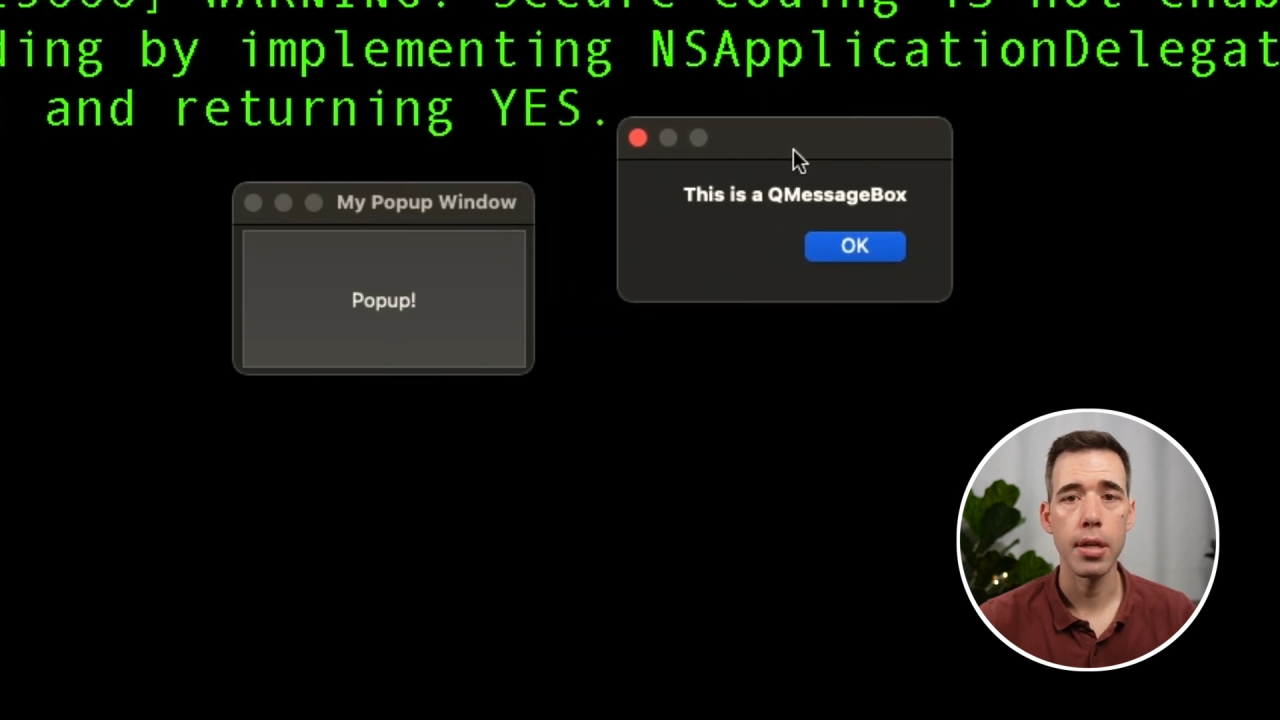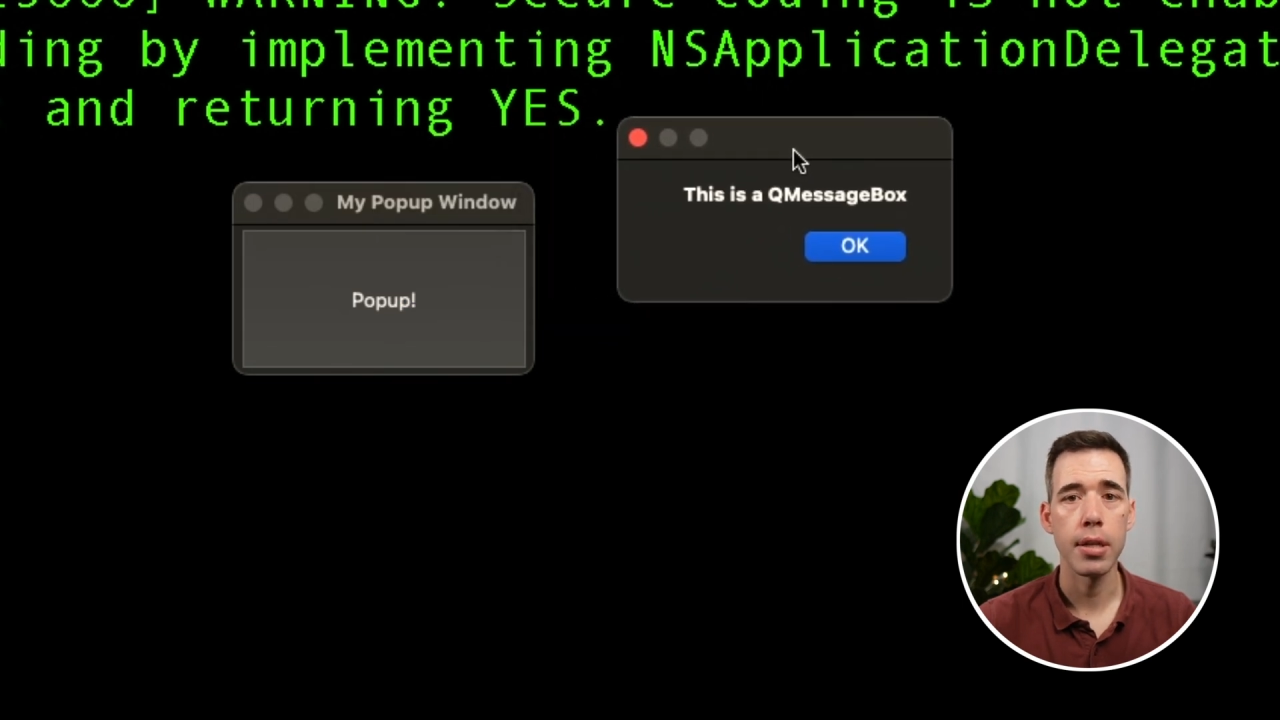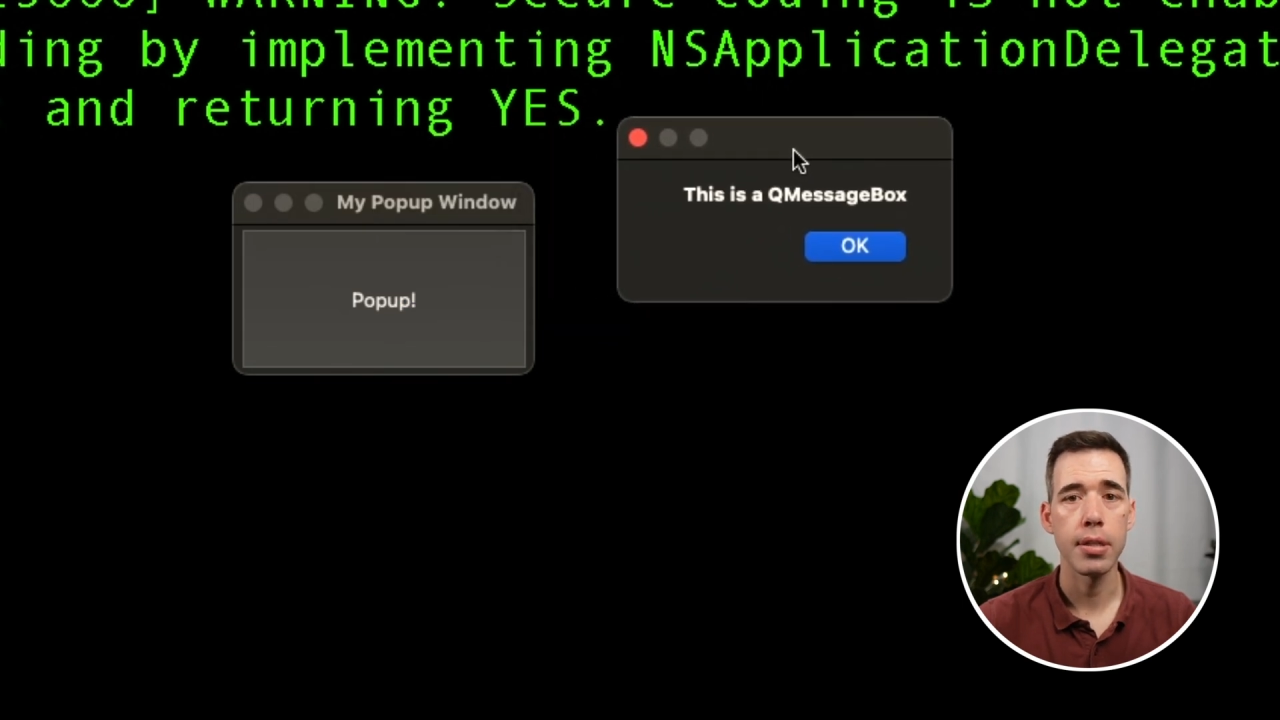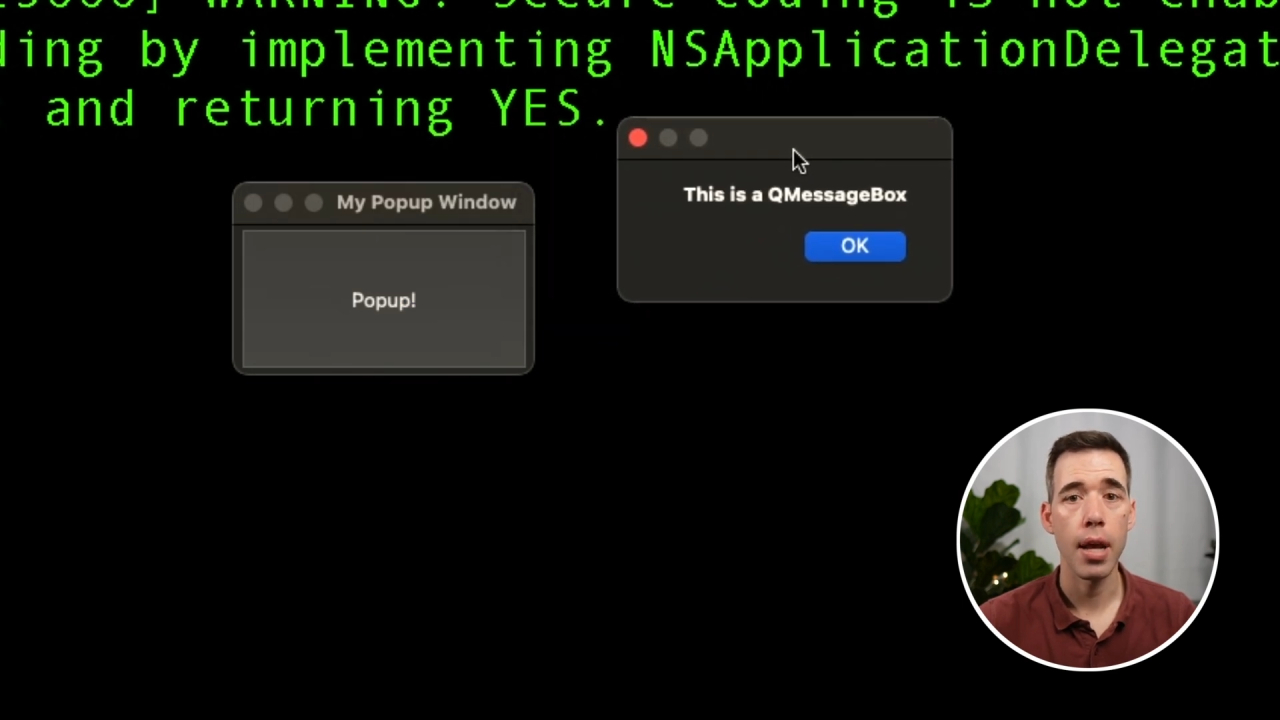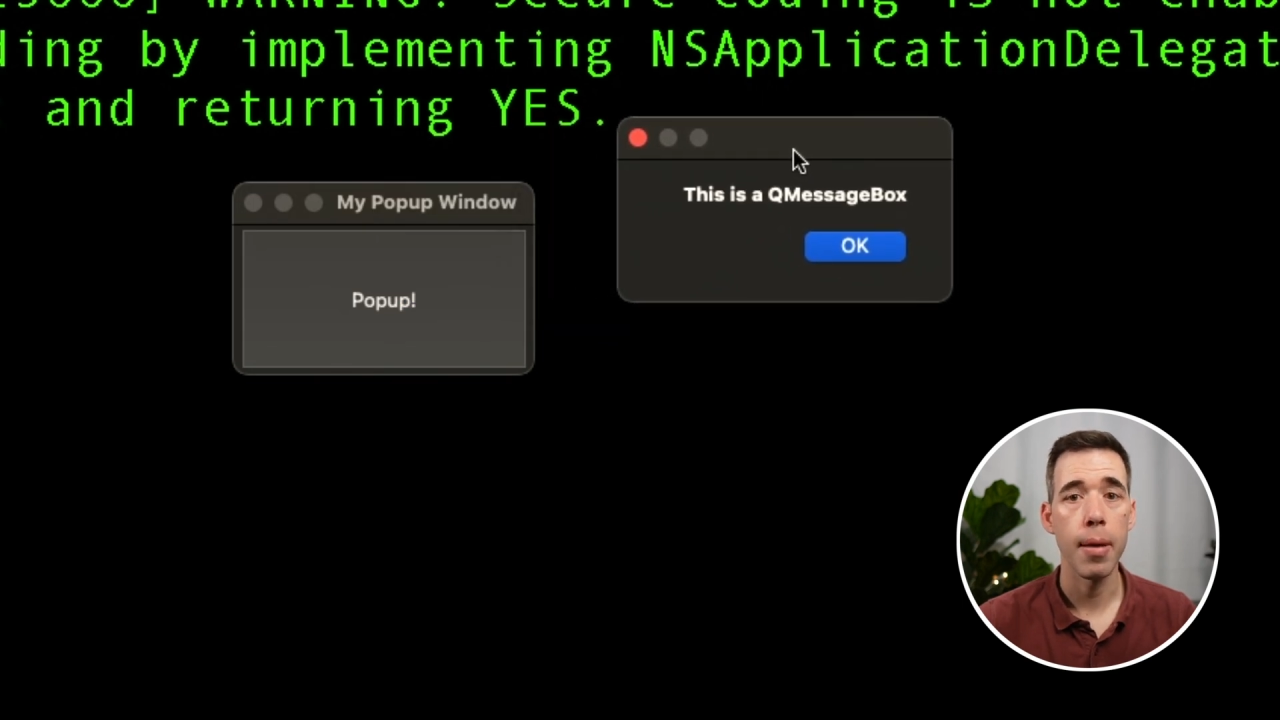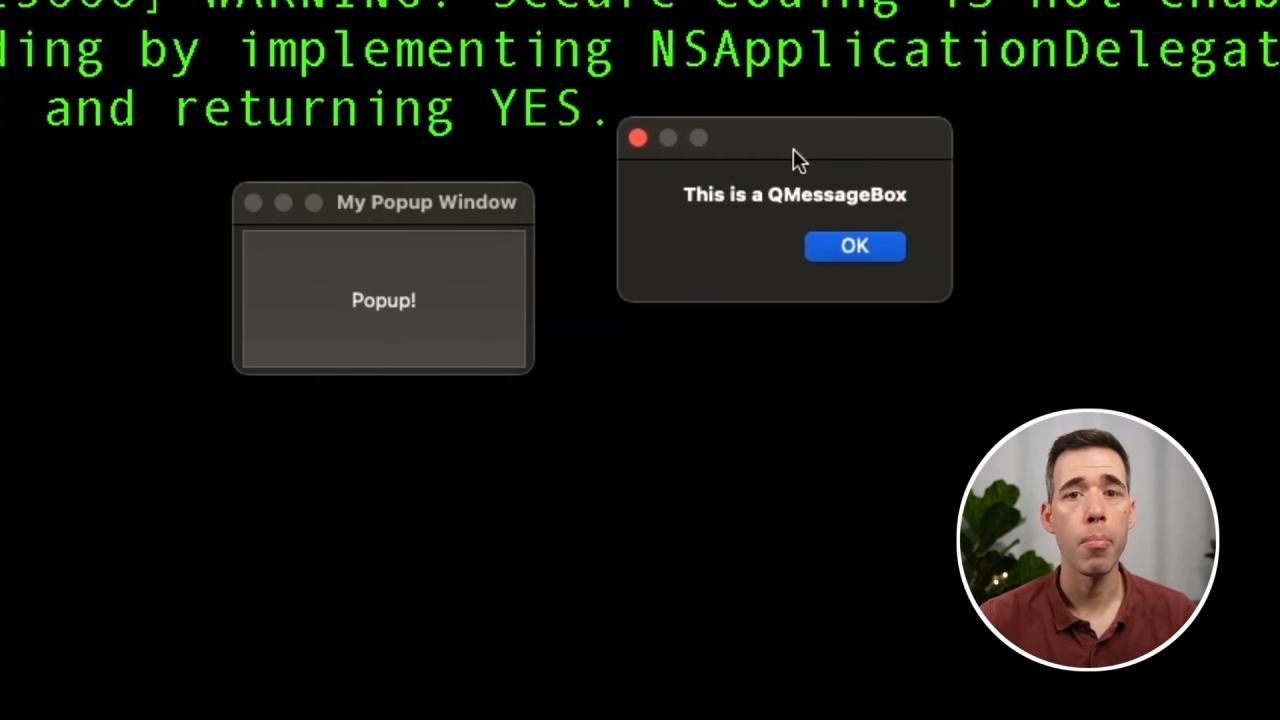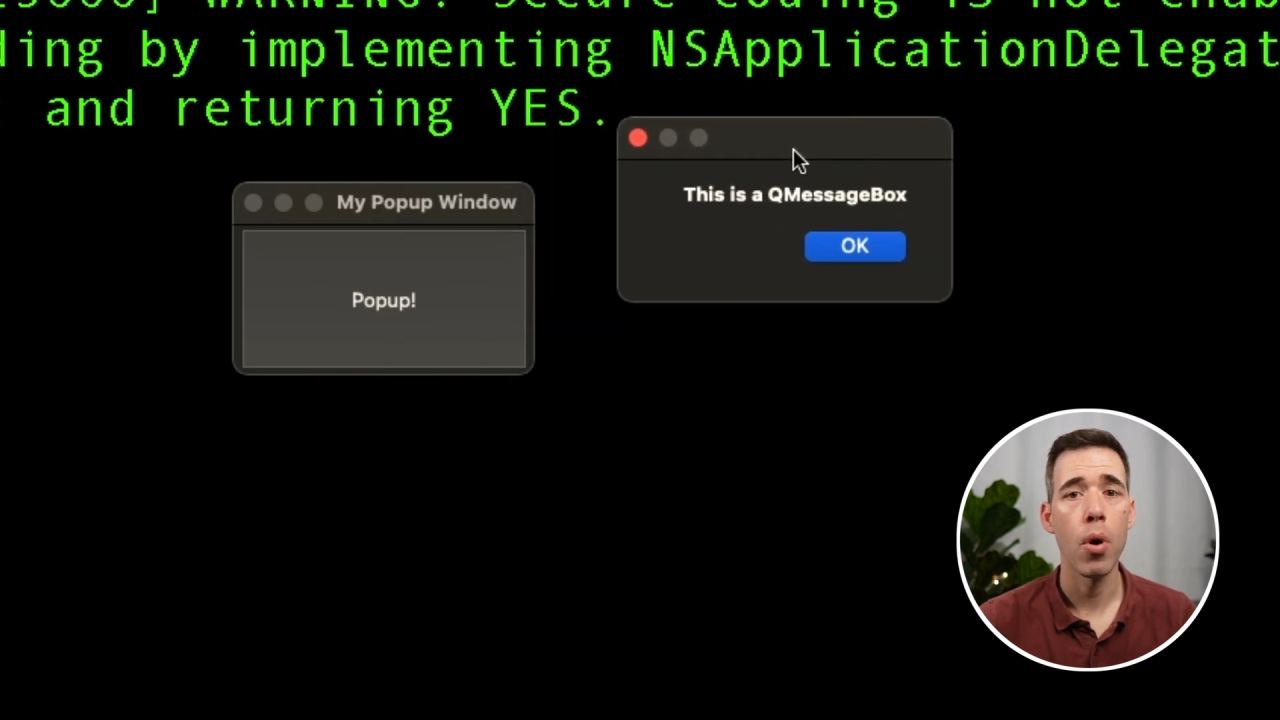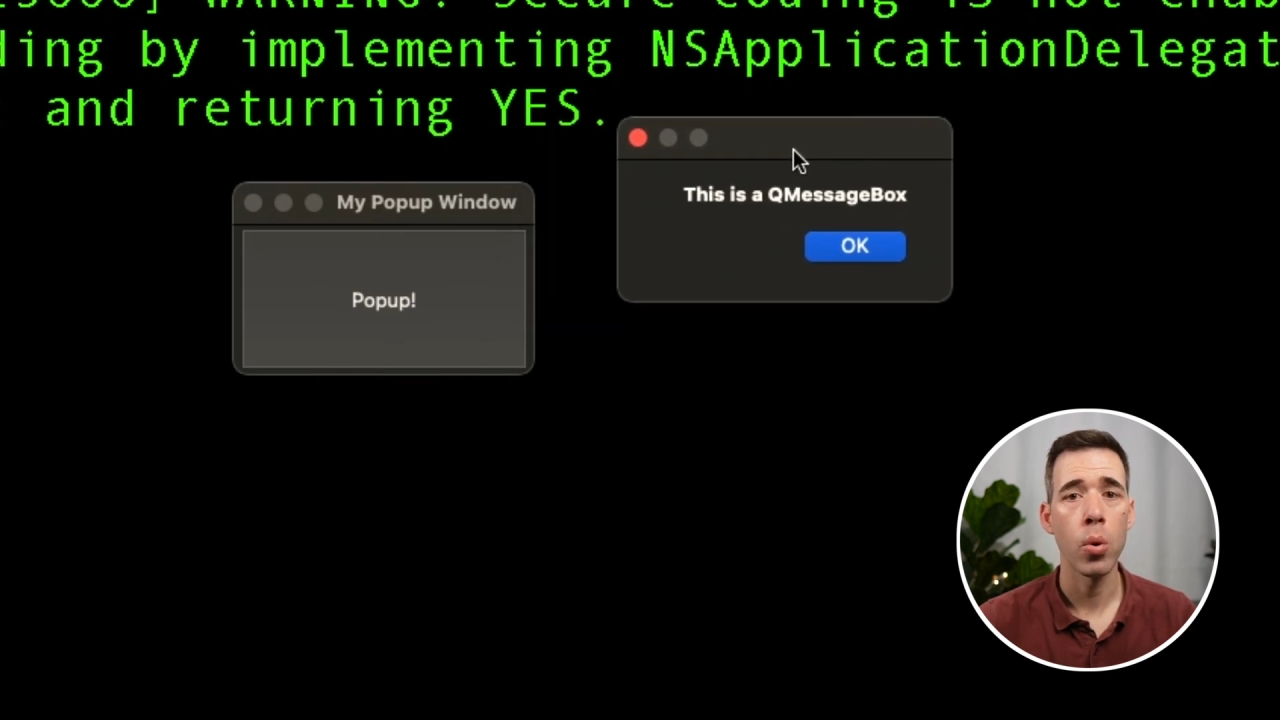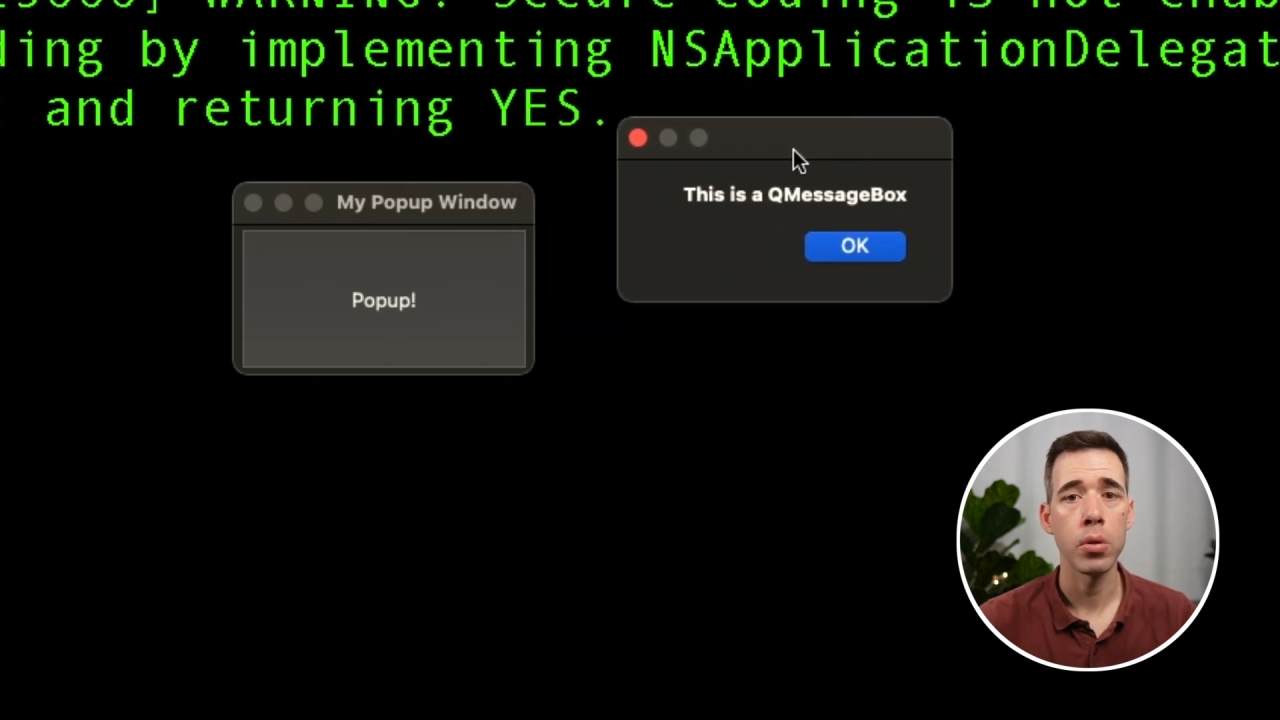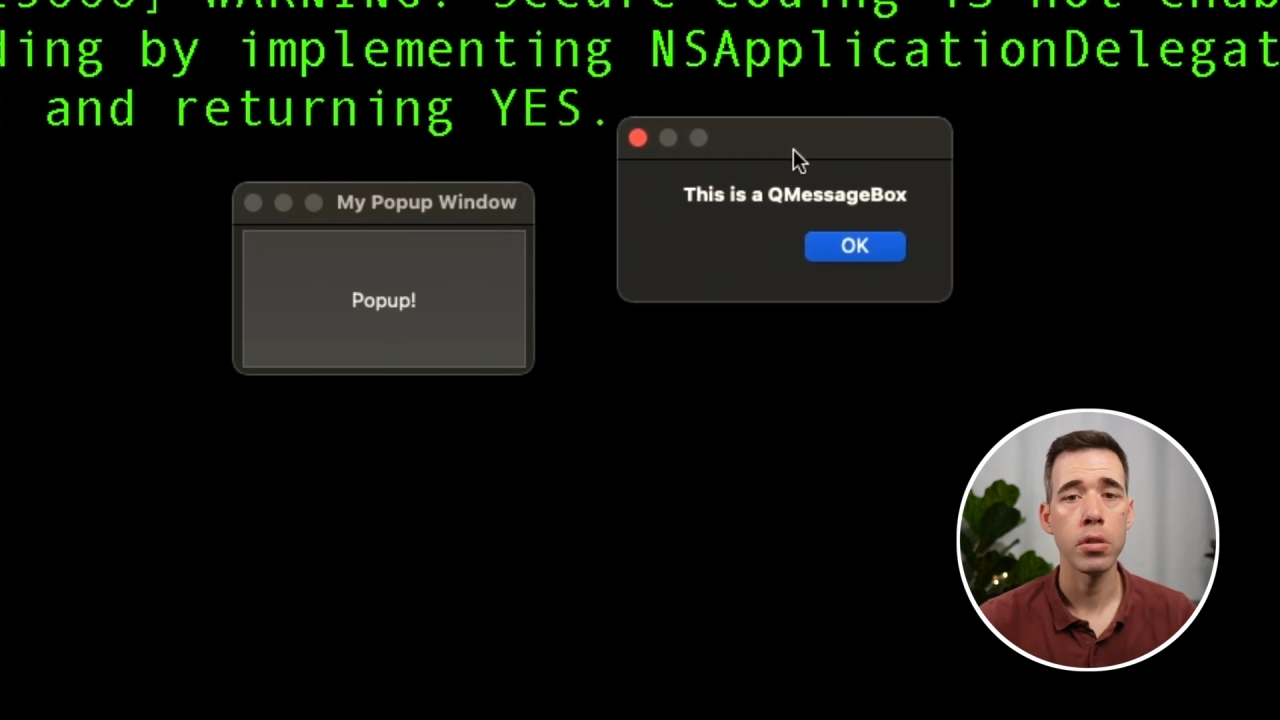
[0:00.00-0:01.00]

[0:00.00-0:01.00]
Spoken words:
is a modal